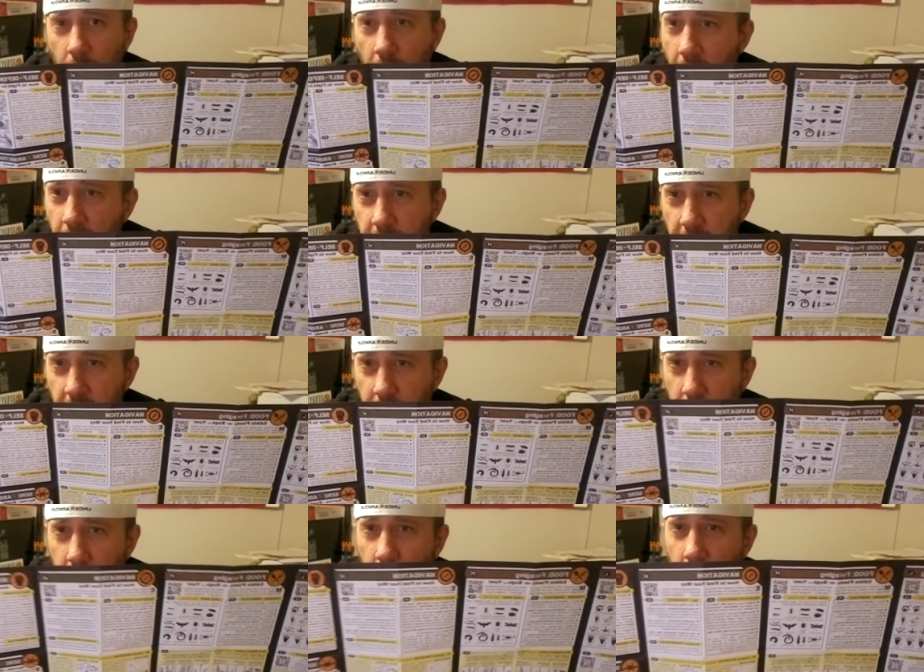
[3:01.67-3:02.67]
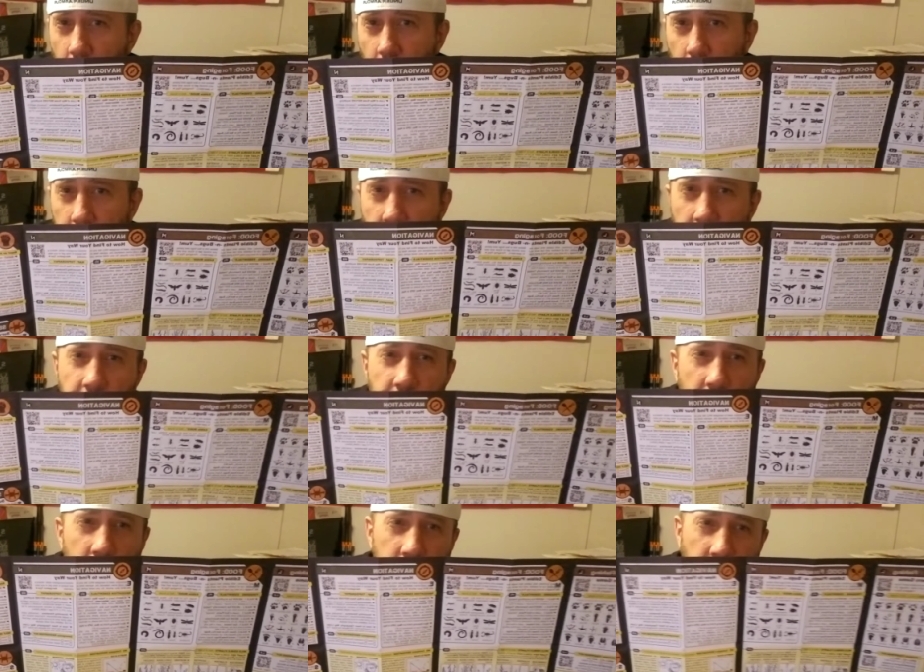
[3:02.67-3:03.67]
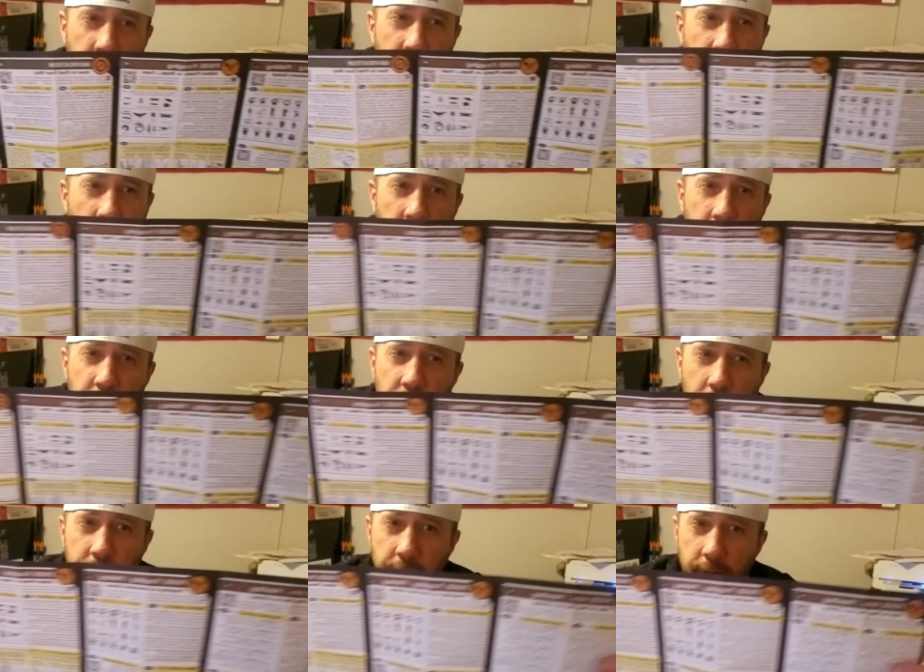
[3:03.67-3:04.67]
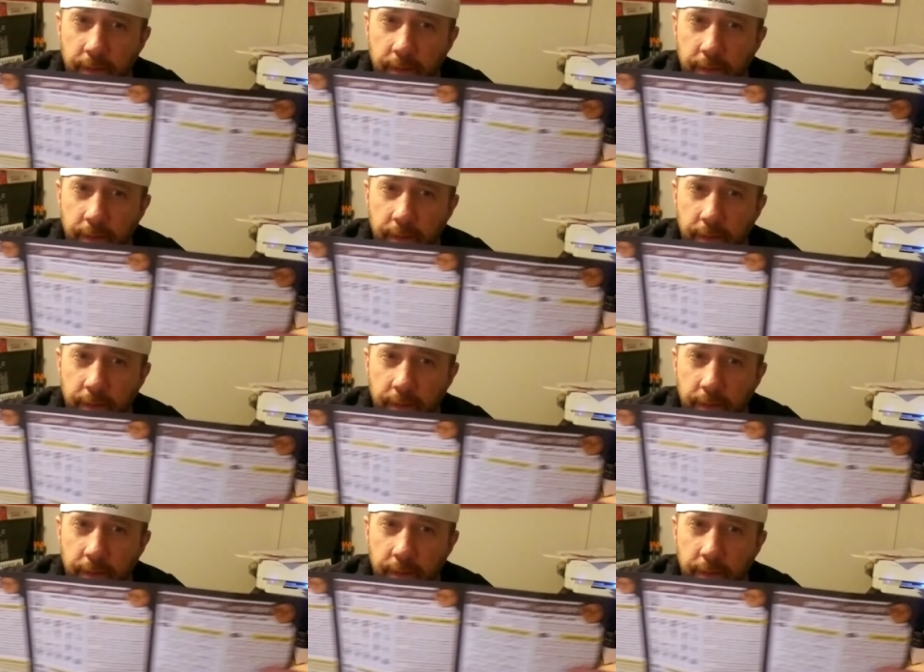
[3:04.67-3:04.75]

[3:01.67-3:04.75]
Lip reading: everything: danger zone, first aid, shelter,